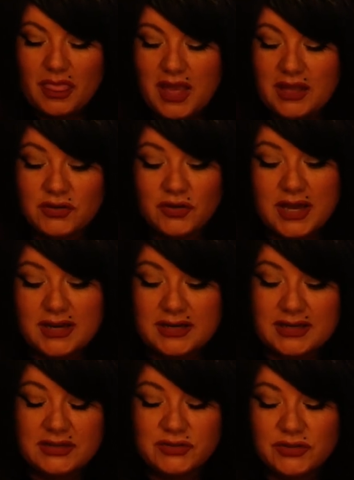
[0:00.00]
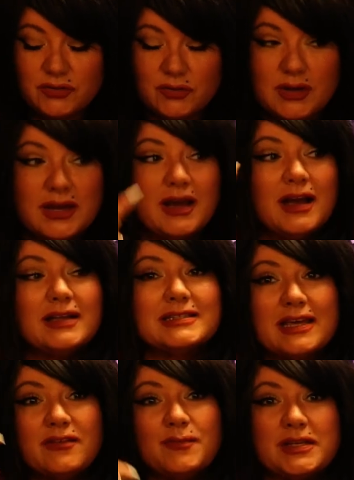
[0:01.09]
And you're headed into
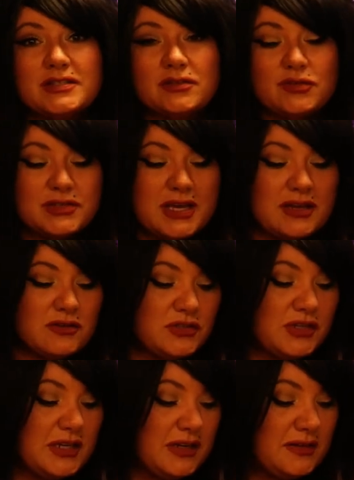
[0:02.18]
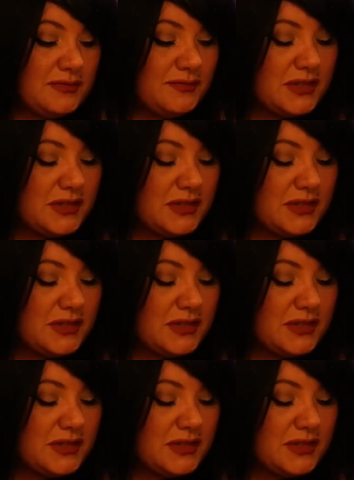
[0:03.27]
10 of Pentacles energy.